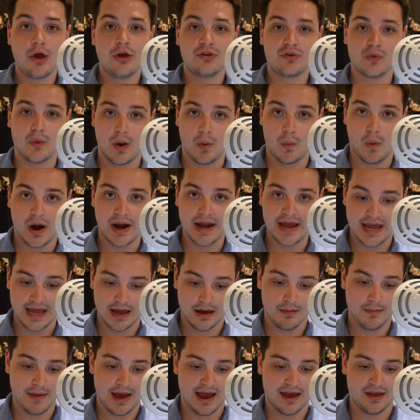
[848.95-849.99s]
so I want
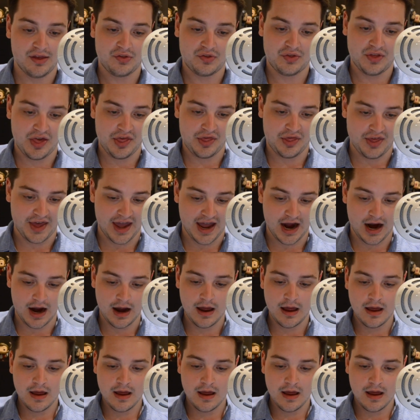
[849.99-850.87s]
him as the thing.